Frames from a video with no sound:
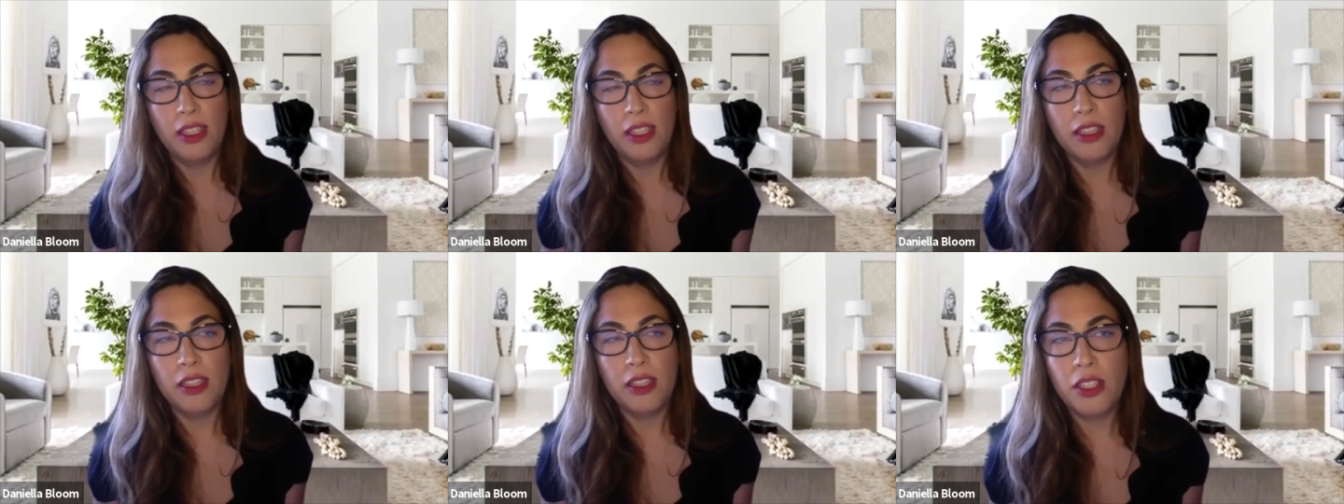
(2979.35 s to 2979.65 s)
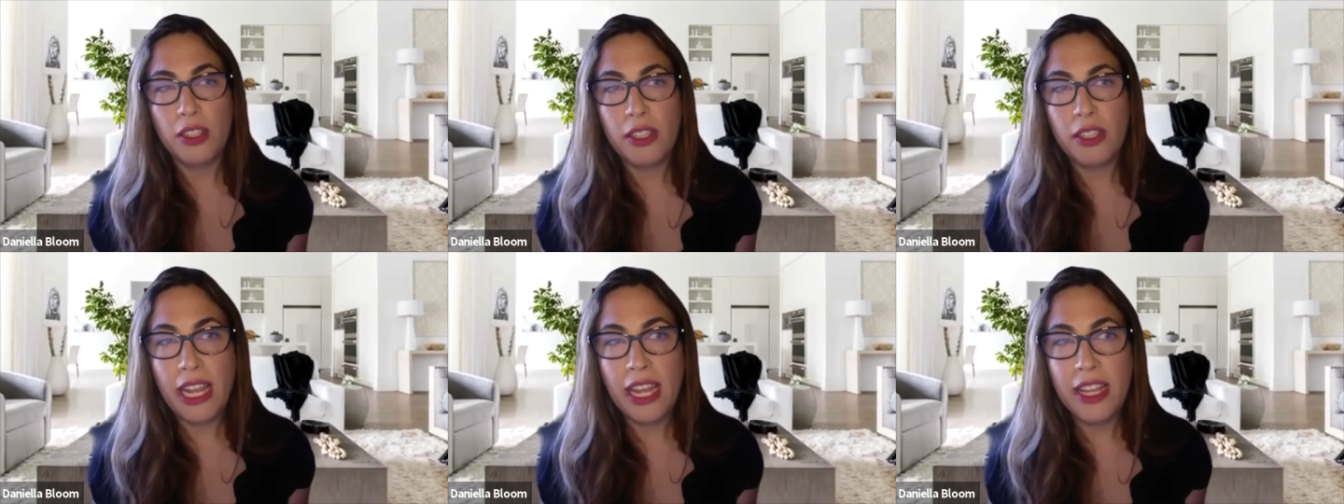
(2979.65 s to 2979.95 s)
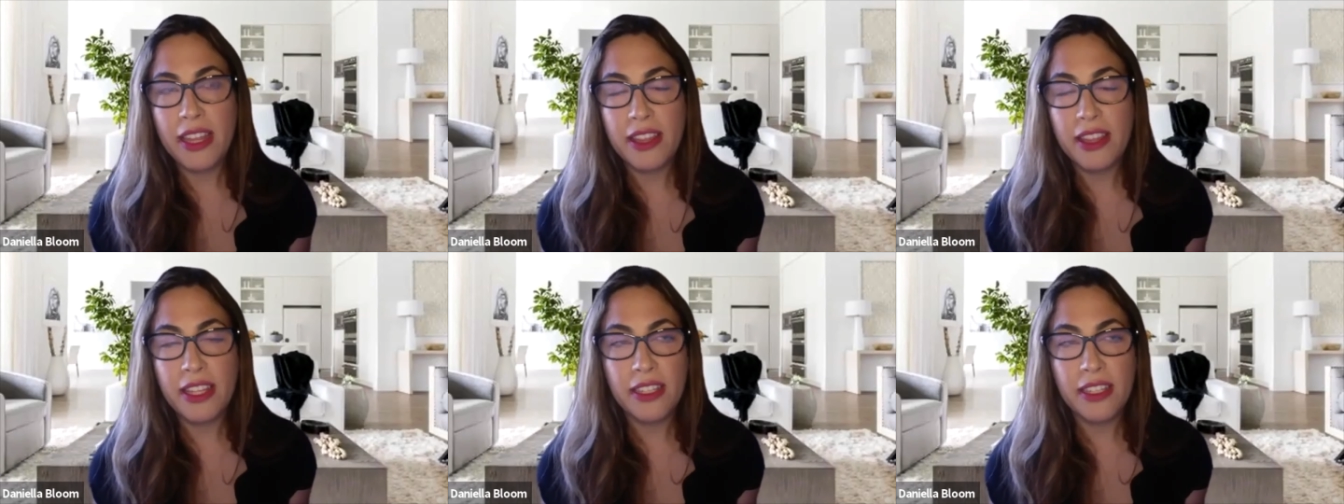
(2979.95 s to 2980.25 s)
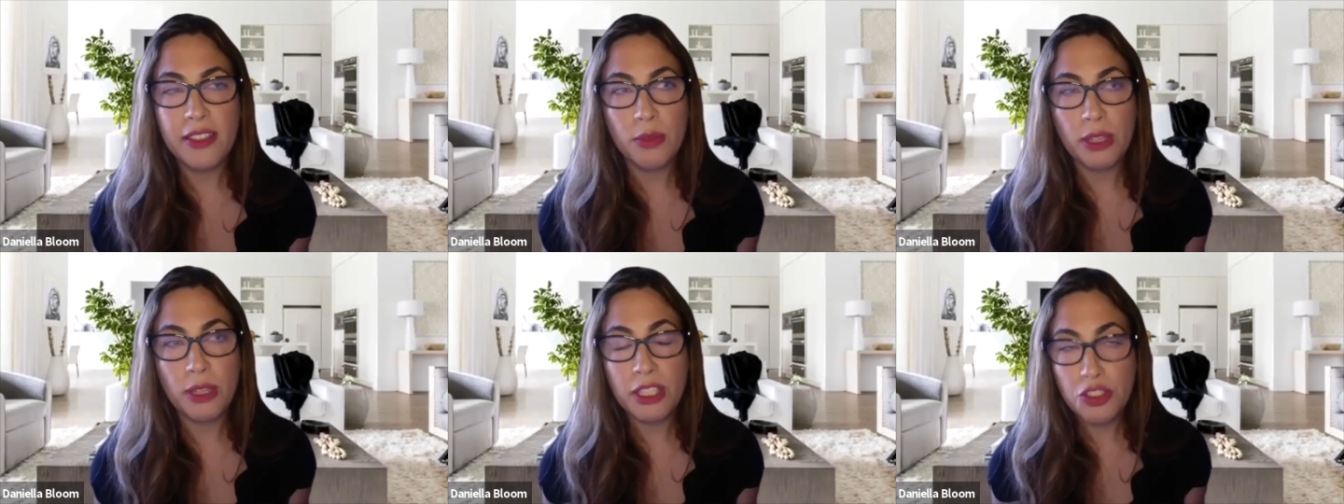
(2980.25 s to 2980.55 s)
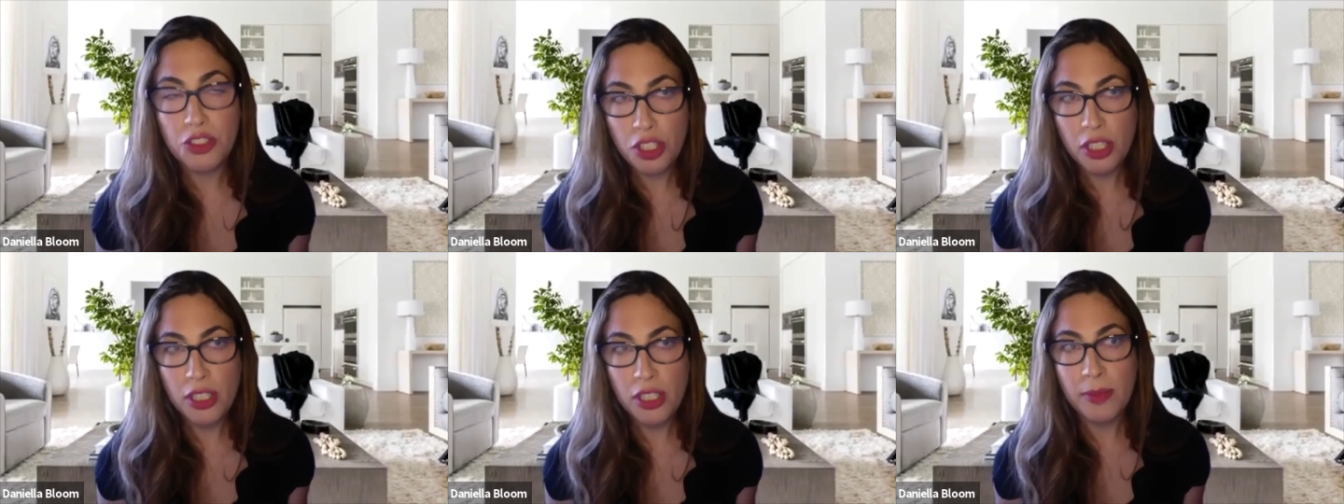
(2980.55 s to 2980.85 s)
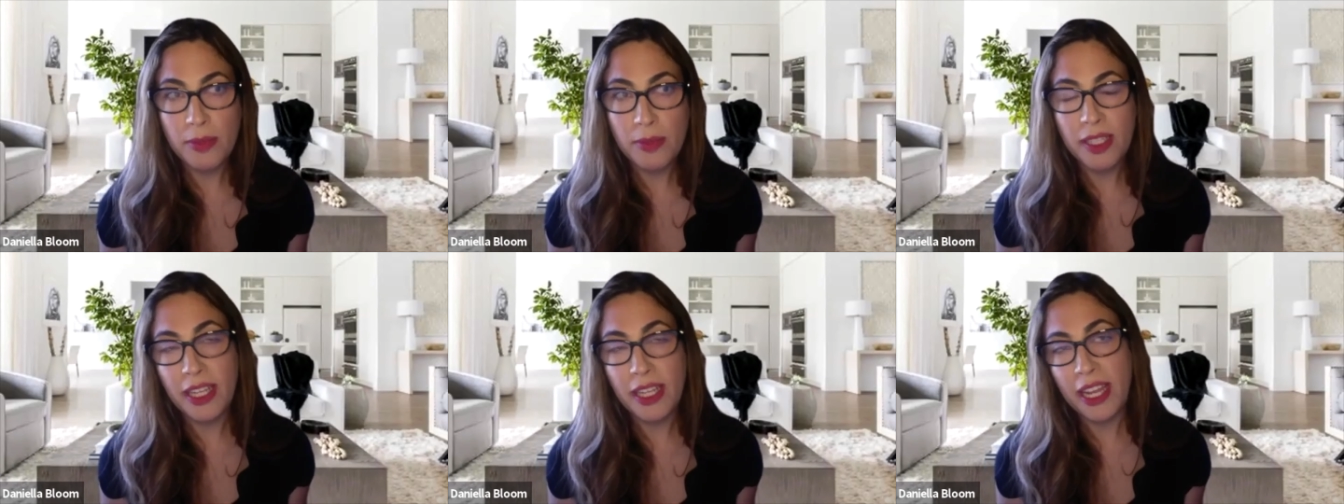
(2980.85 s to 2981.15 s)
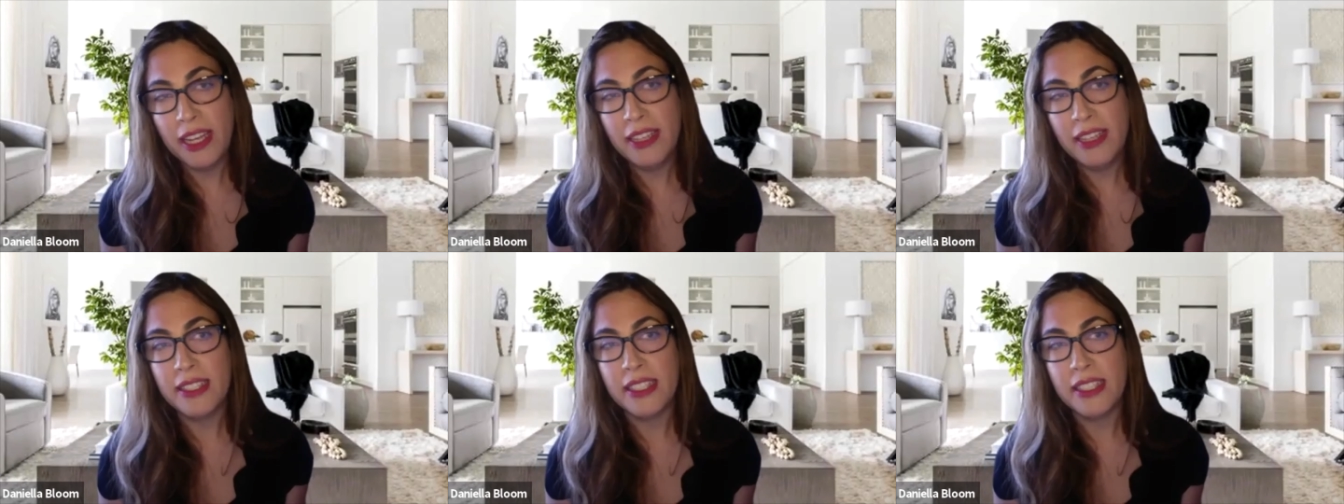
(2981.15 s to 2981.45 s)
look at these legitimate
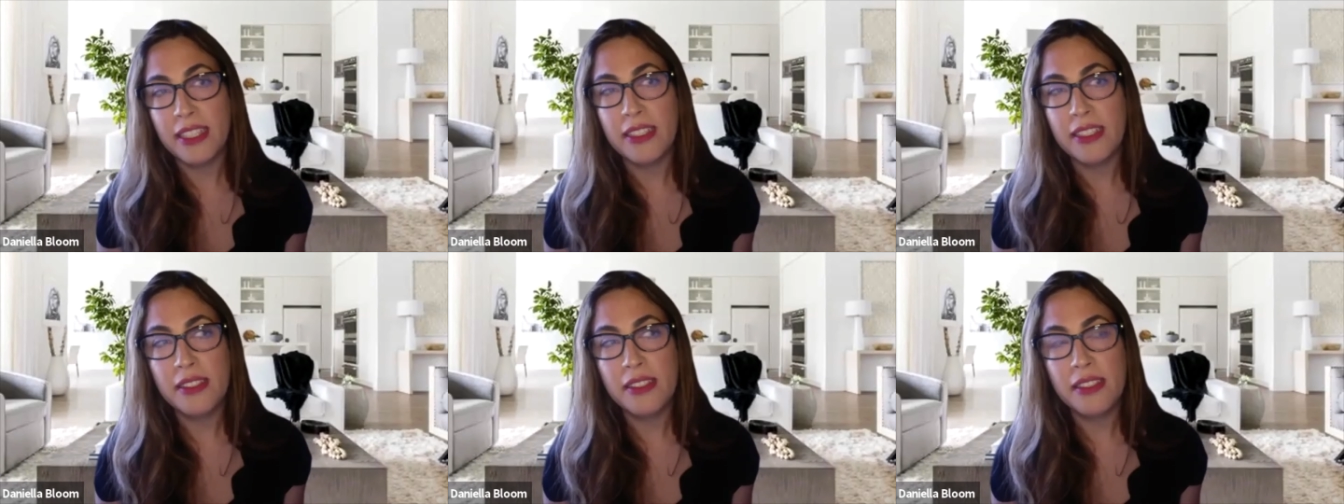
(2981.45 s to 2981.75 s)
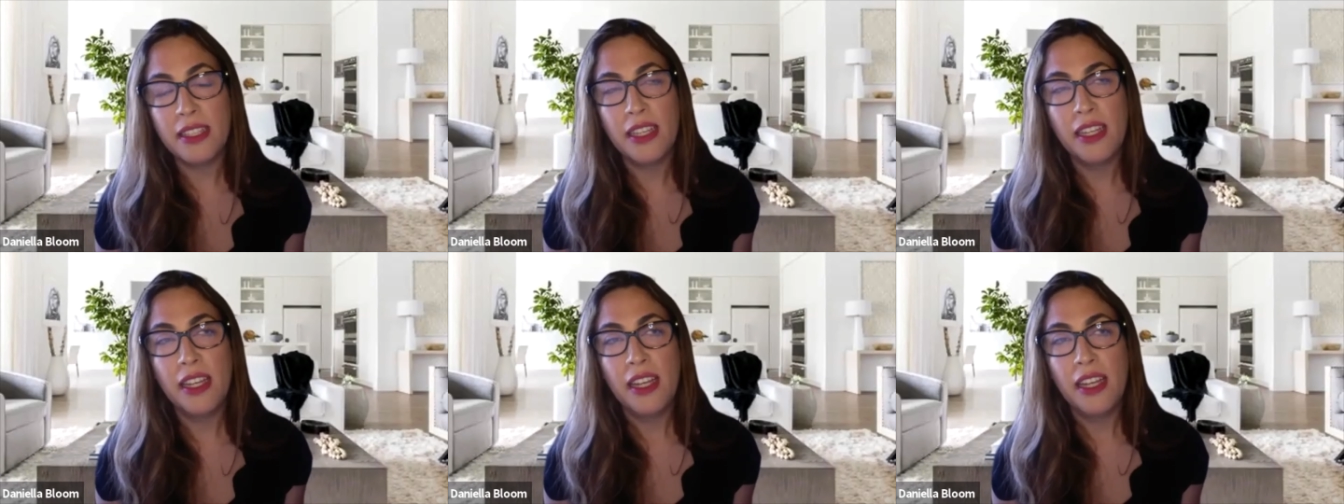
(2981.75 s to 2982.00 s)
cases